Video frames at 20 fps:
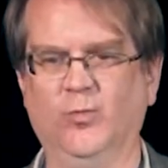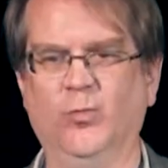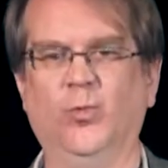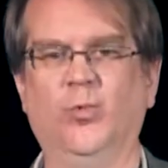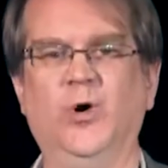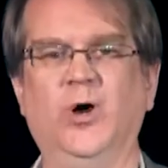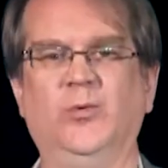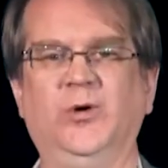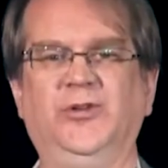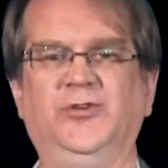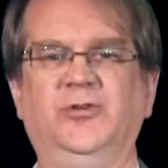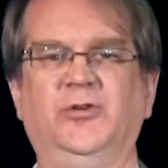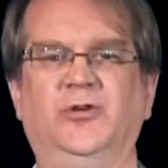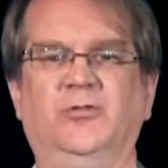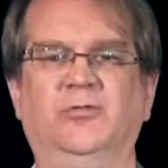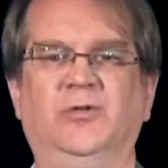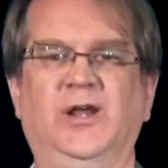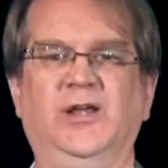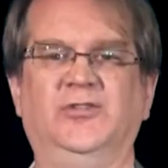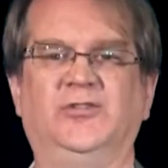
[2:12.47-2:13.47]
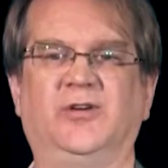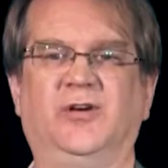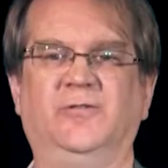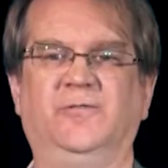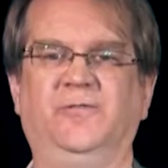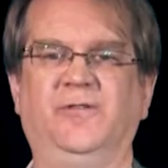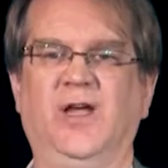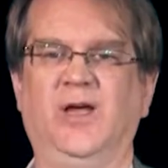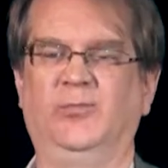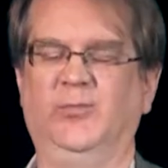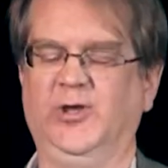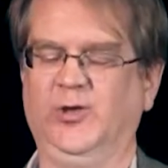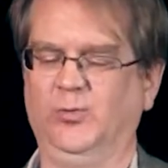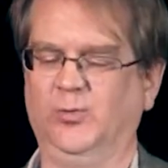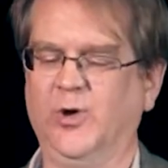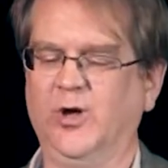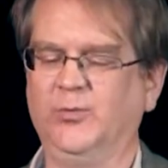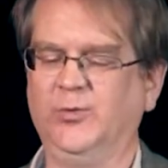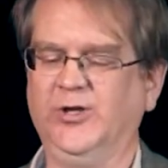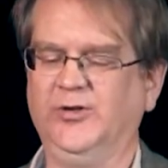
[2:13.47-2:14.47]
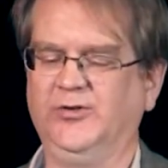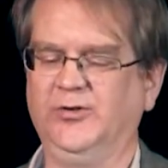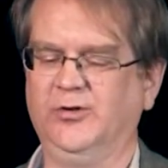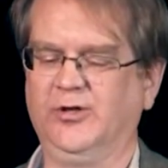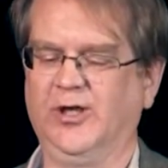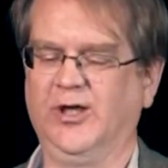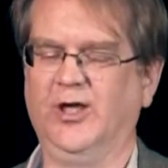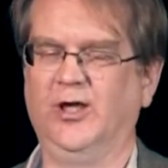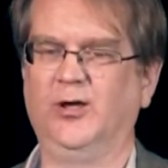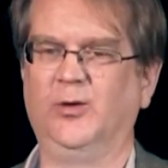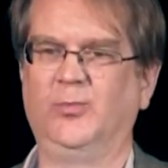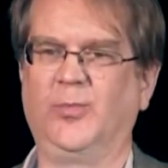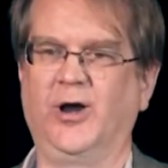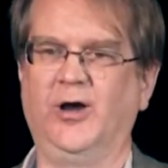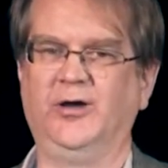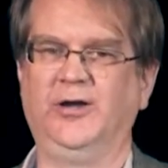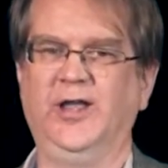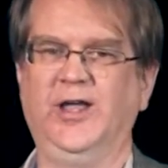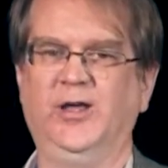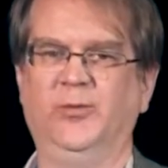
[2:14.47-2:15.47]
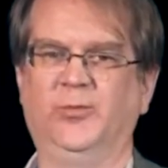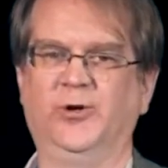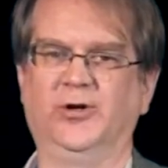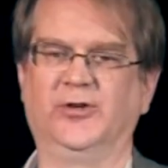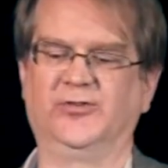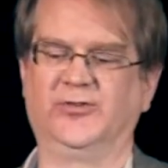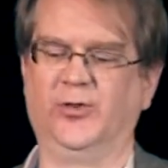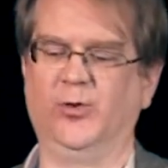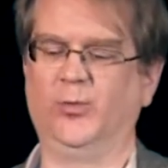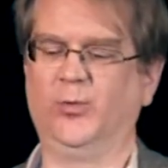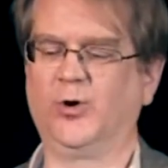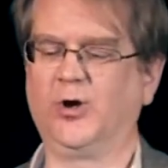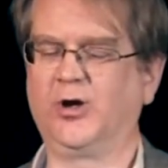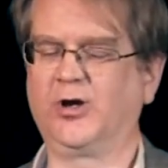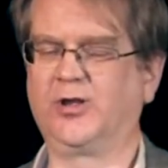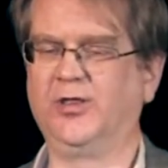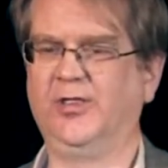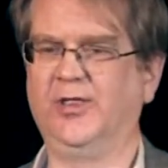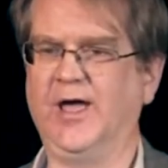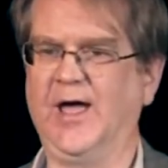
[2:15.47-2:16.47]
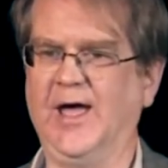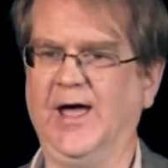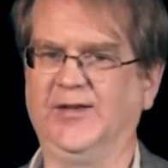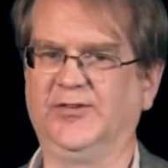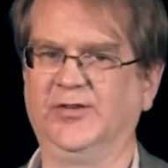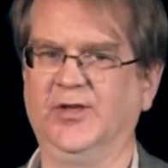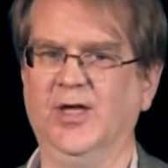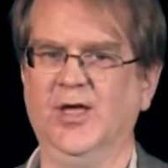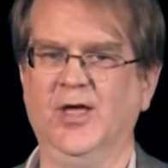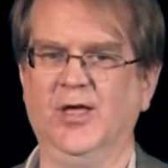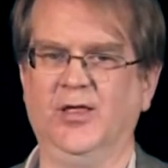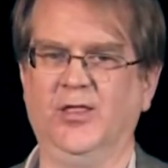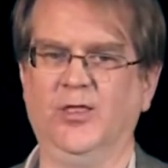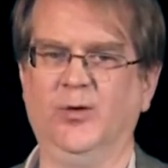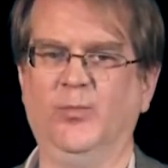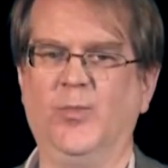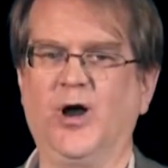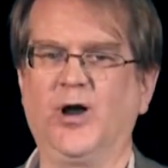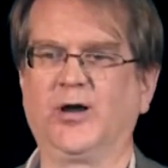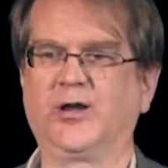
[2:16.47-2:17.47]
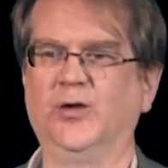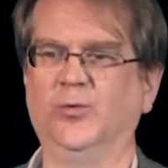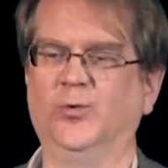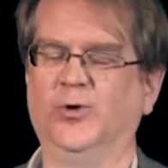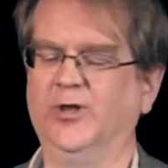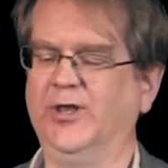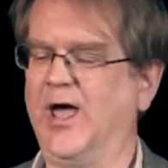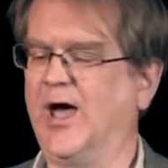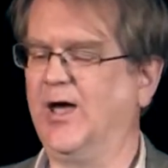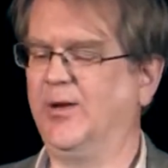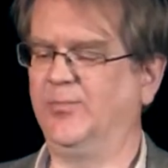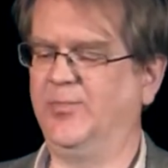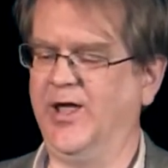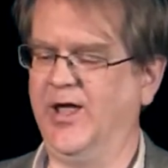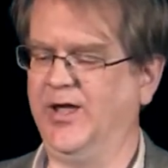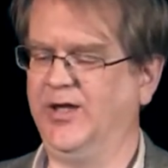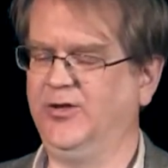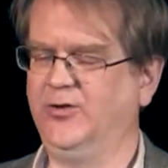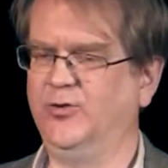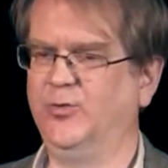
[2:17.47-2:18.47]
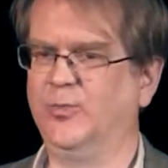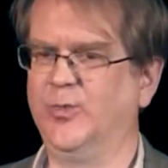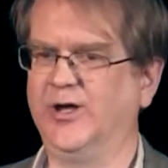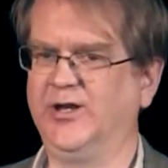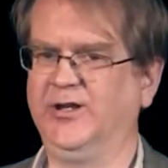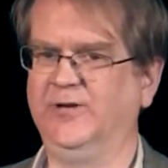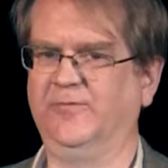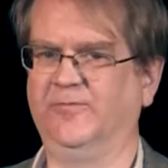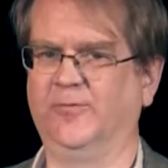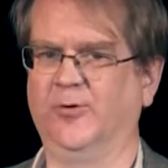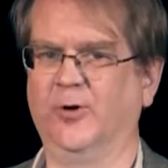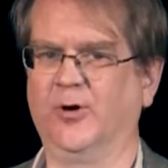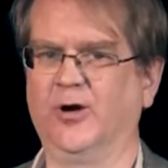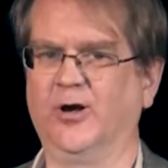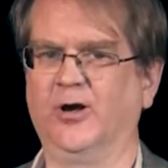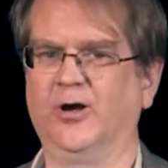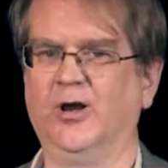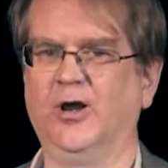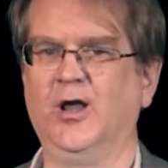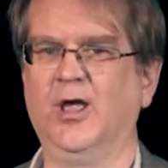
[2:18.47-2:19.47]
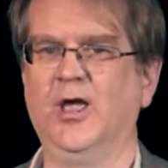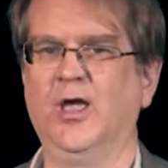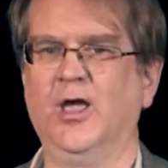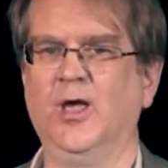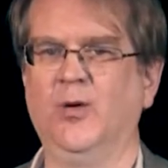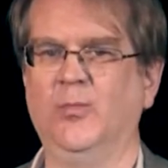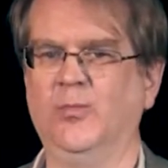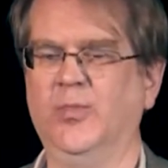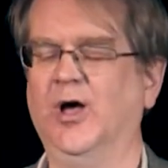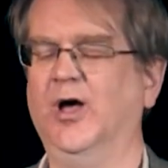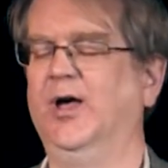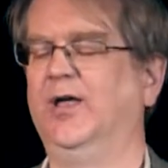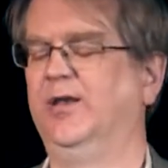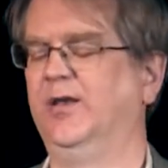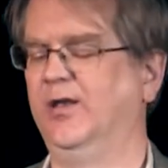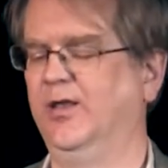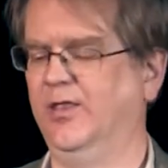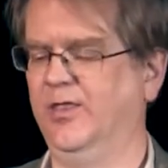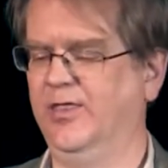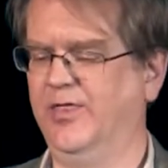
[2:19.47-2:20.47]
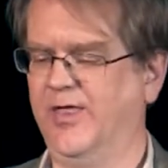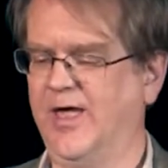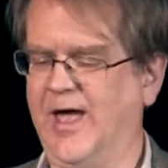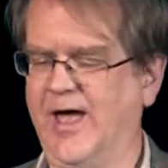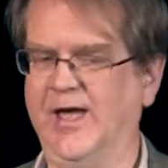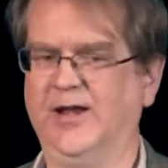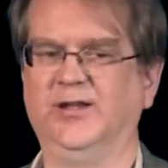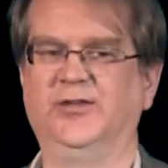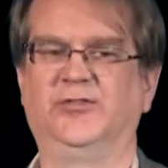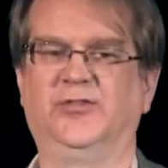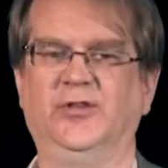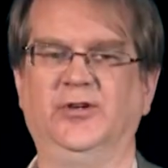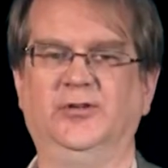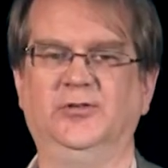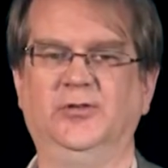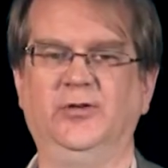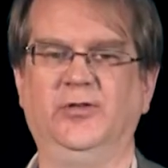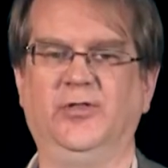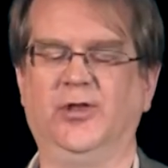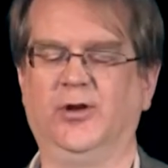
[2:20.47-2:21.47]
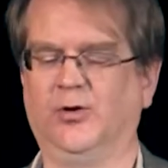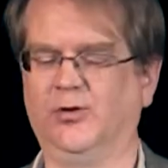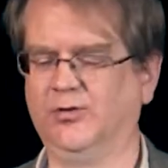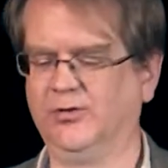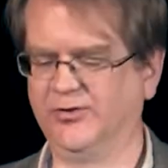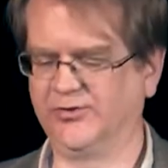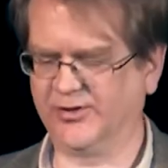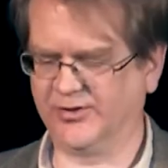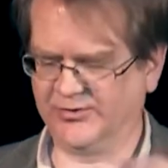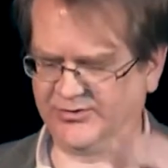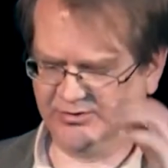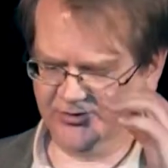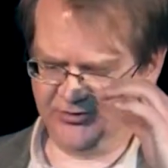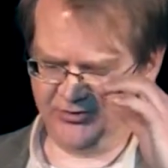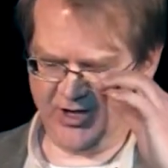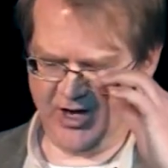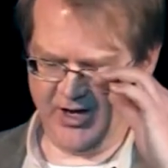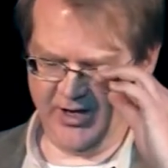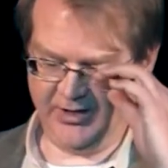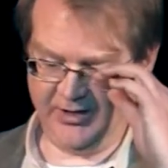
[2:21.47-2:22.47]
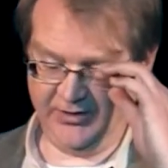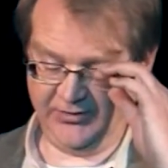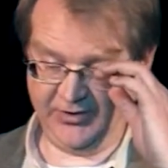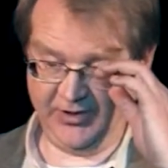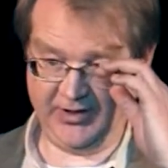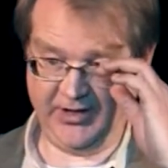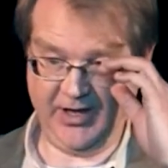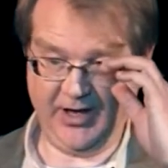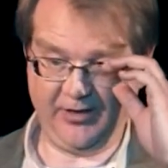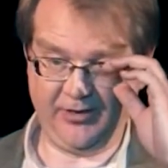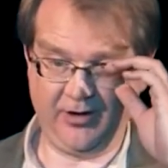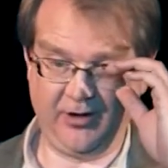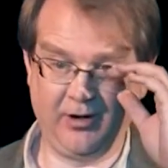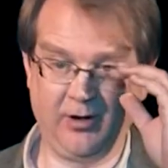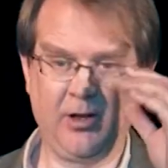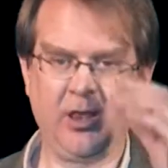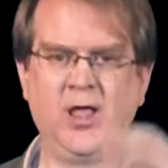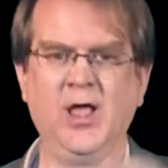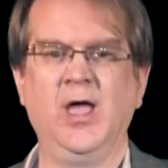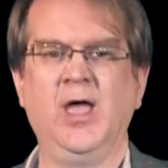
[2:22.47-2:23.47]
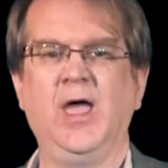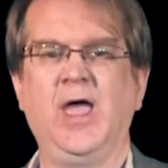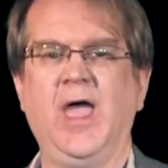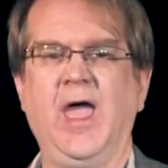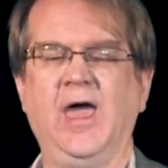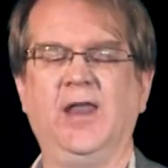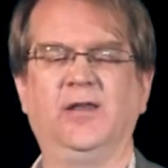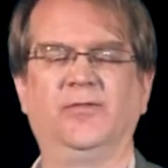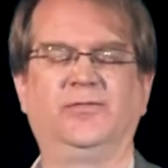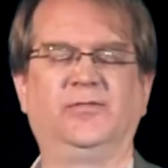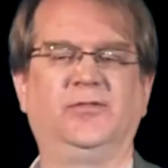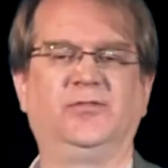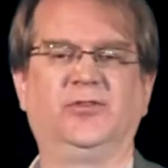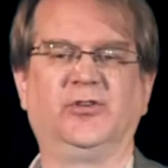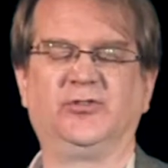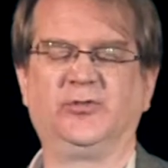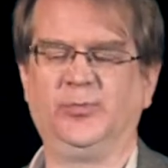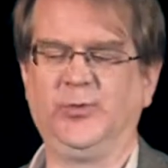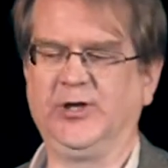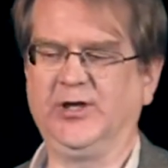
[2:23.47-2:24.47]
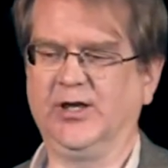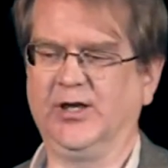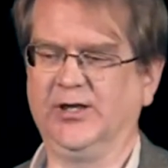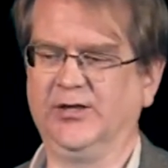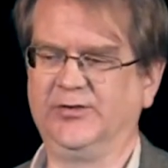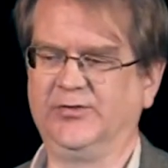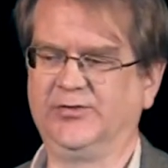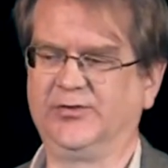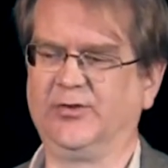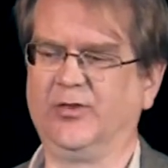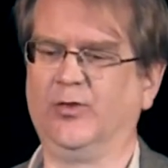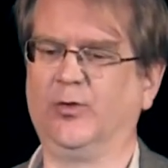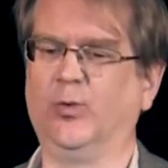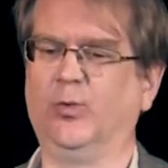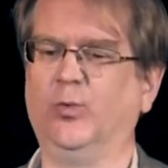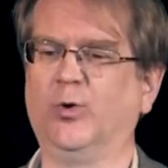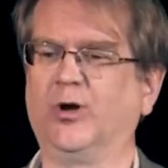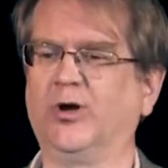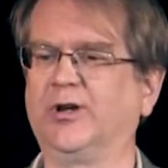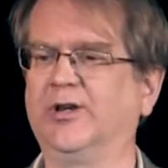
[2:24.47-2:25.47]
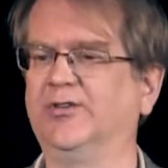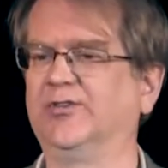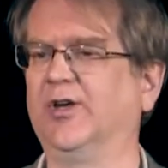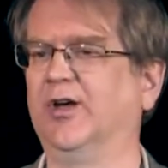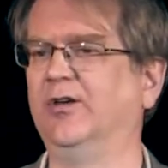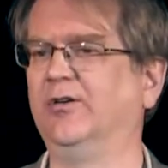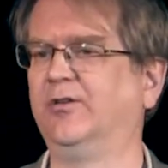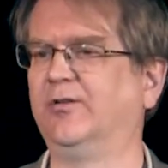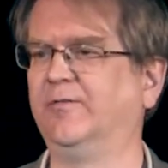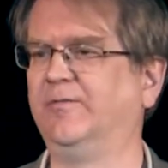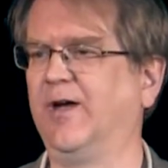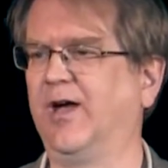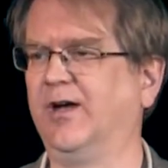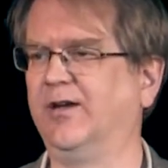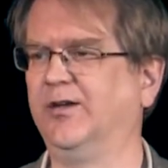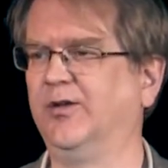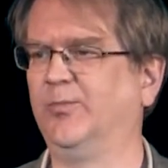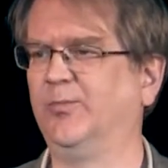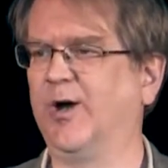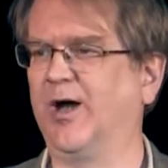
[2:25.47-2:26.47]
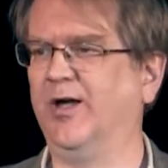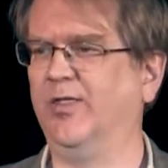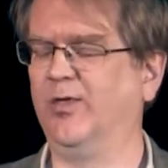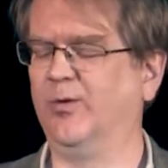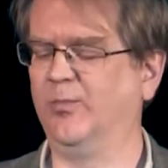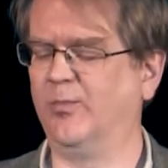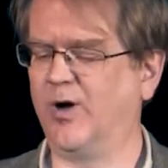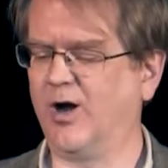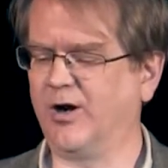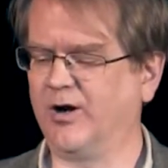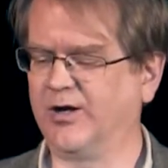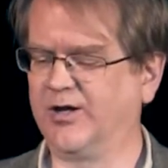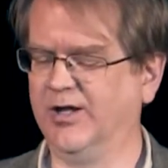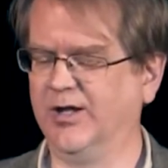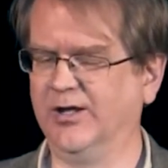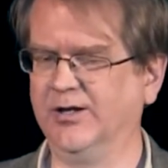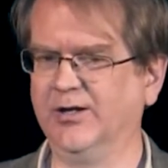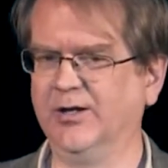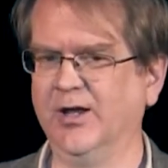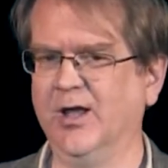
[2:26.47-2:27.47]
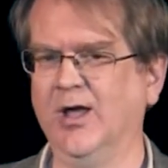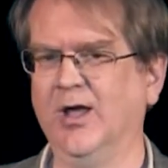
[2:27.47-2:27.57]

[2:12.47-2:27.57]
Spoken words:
what we do to raise our family, what we do to help our neighbors, the work that the market will not pay you money for, but that is the glue that holds our society together. And if just because the work is undervalued by the market